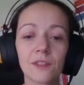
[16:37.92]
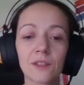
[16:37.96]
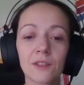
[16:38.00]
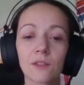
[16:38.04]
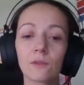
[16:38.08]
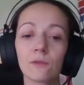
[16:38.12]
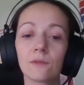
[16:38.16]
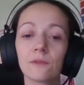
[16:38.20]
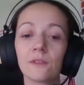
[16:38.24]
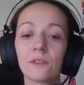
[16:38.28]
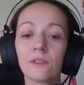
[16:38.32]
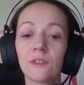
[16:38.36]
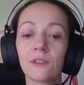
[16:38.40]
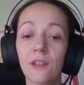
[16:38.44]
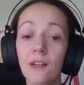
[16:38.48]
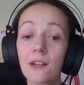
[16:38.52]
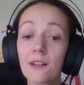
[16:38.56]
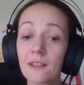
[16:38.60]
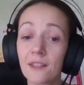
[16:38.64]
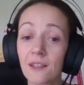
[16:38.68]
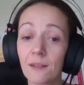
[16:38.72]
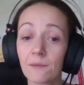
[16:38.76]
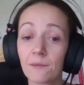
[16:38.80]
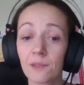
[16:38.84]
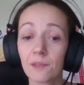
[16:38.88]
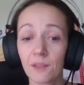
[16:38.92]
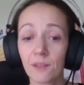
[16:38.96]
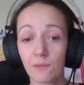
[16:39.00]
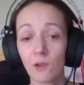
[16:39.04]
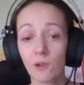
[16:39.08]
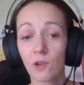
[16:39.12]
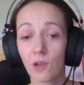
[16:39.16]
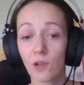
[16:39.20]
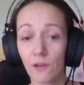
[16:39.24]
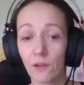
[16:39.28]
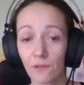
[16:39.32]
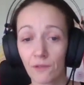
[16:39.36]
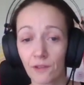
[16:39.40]
So there are some
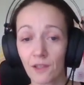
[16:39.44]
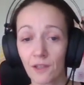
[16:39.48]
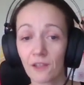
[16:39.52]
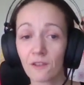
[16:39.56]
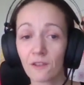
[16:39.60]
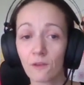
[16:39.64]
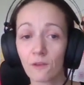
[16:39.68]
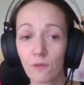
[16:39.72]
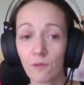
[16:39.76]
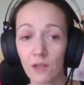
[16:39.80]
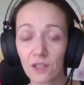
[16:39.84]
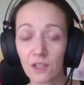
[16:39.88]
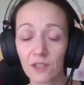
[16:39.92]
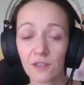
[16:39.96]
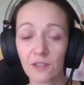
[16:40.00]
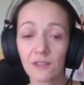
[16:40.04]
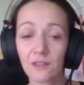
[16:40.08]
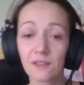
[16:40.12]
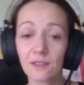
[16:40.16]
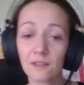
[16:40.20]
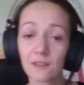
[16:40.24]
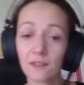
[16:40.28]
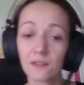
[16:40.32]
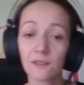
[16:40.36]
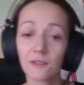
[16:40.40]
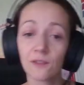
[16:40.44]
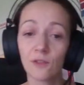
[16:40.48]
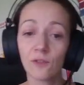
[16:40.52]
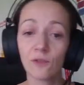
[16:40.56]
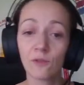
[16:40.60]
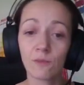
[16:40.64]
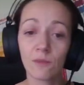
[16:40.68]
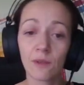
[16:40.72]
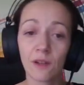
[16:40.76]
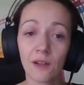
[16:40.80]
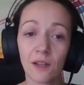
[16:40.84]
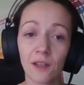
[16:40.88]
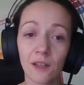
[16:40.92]
demographical questions that
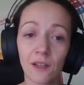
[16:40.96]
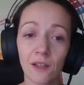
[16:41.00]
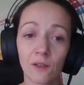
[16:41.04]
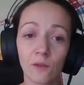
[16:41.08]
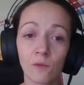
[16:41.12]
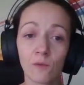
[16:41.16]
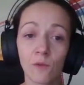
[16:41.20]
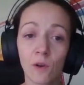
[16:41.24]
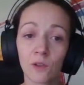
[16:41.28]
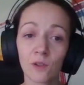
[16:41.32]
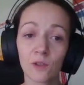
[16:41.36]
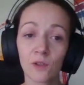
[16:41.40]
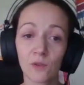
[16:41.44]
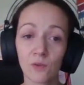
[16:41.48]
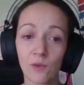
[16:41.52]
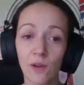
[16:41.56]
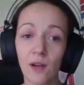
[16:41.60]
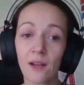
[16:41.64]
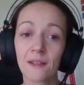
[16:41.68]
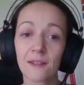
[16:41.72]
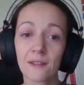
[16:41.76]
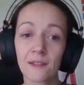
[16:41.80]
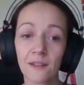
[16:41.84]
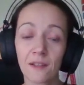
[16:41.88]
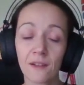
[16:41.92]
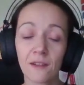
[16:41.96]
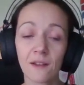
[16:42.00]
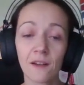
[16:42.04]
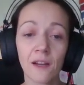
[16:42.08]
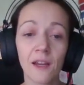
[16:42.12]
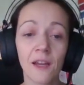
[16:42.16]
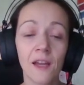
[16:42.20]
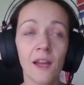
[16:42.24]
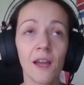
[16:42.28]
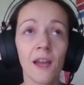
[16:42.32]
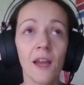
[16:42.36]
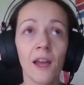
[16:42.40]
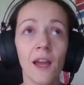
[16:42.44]
you may want to answer,
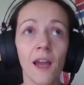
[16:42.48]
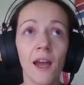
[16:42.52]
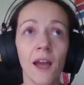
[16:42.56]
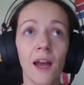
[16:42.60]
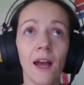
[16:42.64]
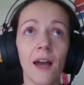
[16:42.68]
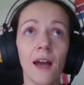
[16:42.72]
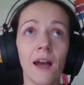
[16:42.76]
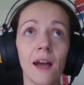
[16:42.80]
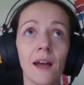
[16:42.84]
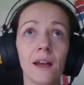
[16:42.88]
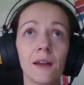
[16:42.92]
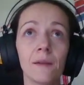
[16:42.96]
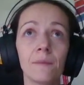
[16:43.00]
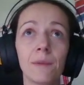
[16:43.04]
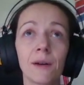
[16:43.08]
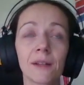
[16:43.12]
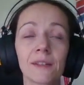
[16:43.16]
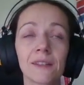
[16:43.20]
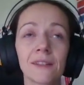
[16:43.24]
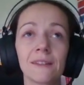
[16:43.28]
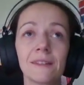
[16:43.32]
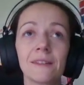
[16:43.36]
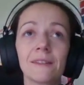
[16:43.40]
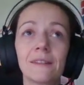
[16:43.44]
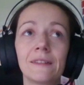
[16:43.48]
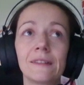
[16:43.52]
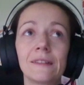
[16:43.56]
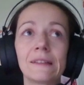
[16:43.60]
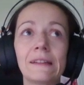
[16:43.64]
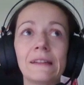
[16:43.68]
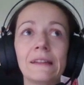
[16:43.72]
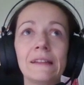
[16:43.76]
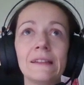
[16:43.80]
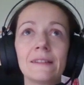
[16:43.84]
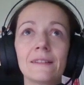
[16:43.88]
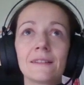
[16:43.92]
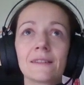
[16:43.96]
but
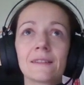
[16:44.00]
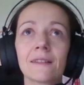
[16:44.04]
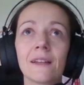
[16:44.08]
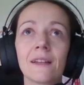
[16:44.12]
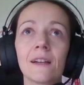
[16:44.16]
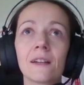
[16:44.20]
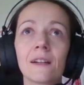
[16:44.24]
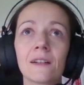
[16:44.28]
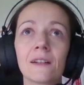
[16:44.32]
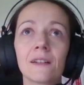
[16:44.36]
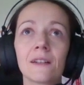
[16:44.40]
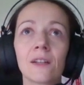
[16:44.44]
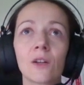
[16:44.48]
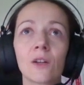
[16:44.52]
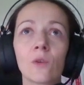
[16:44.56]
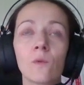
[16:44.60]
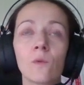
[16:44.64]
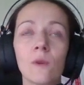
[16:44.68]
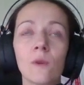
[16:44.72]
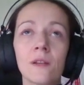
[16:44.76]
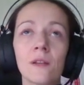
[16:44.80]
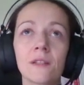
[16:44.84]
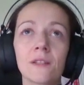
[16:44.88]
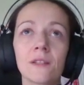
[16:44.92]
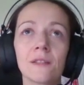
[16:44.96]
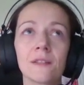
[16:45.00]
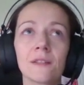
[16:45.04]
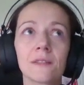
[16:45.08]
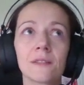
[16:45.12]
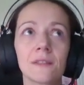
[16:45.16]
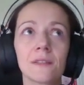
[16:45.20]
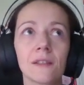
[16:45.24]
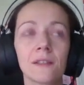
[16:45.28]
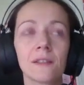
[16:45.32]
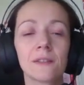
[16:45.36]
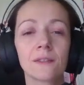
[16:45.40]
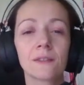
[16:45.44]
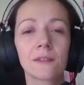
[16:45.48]
these are the questions
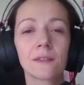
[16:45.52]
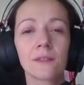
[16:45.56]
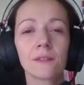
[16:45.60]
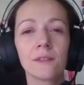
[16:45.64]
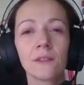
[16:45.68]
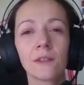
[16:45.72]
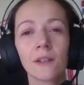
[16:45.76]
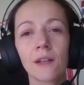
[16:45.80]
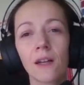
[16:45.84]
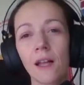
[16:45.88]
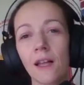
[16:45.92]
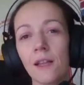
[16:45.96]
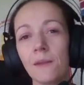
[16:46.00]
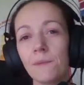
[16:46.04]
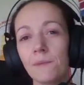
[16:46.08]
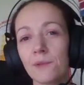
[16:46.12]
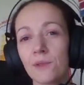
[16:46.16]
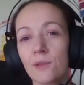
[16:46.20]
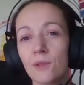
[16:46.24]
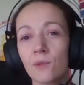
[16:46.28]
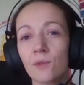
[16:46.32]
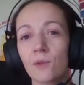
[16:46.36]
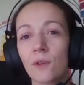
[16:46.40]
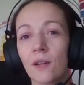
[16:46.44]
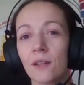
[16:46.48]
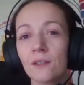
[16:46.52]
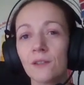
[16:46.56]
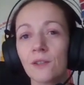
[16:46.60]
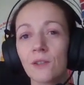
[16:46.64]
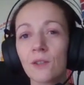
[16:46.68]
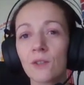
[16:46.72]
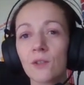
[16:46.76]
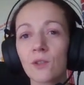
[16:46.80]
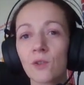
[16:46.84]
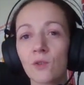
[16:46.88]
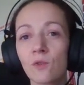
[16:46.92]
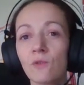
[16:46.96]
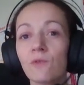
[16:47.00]
that helps you
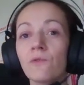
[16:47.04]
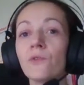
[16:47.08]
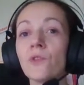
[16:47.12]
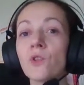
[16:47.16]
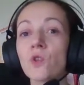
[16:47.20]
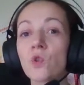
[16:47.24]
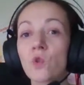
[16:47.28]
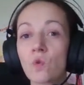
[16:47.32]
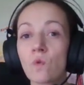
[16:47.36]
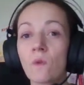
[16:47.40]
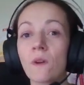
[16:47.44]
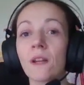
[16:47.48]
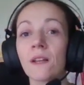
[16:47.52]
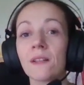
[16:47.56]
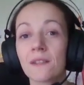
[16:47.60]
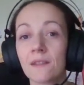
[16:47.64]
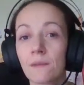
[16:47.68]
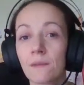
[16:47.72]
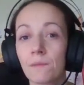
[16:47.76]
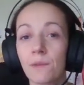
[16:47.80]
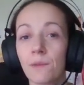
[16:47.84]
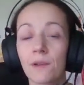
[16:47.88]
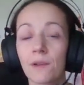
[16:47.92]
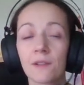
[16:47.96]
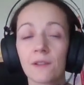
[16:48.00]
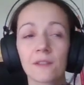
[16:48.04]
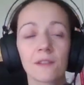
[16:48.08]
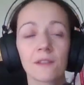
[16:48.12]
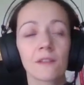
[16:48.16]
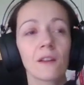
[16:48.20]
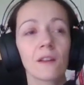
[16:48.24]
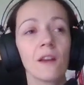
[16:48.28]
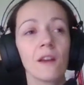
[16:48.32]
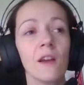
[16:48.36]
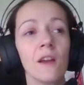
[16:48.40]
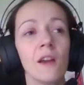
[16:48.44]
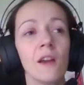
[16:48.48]
rather to visualize the person.